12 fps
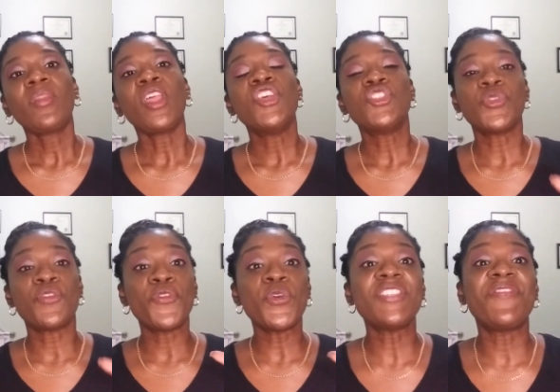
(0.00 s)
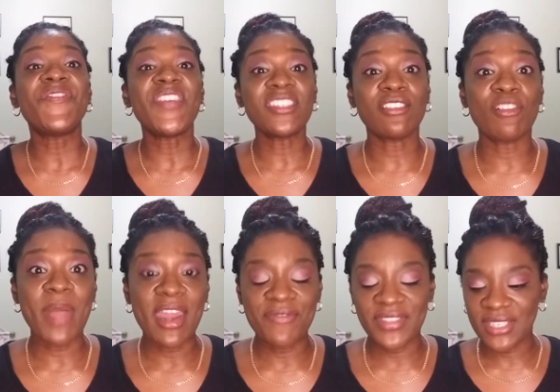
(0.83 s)
So the first physical
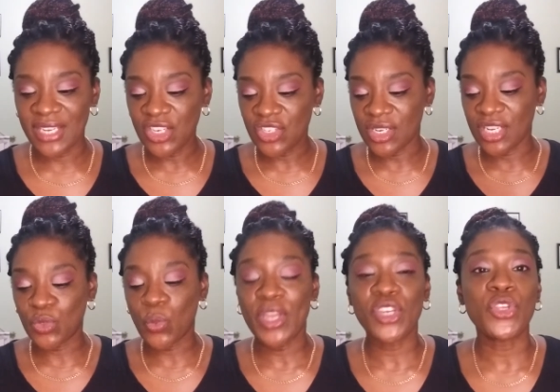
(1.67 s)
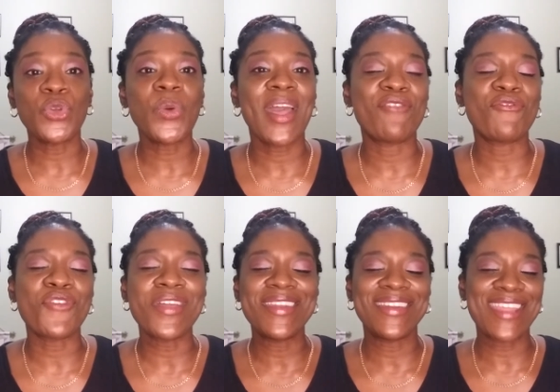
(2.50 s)
manifestation is when you have
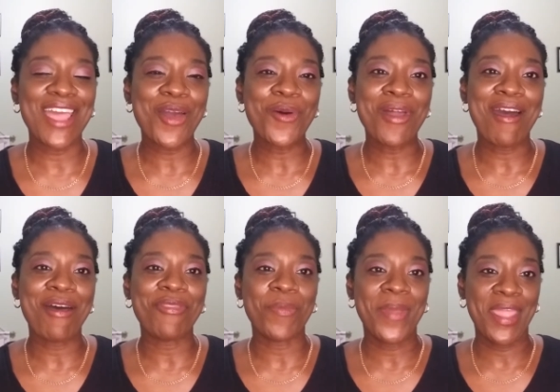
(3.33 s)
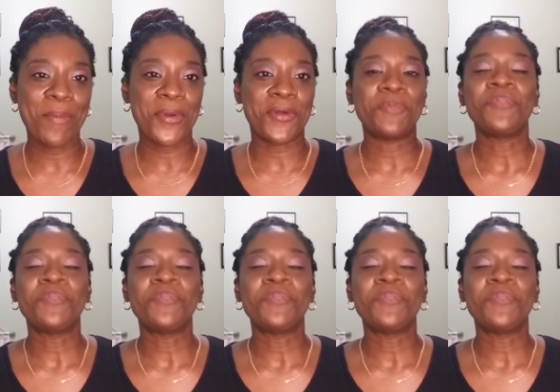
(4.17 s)
written it down on the paper.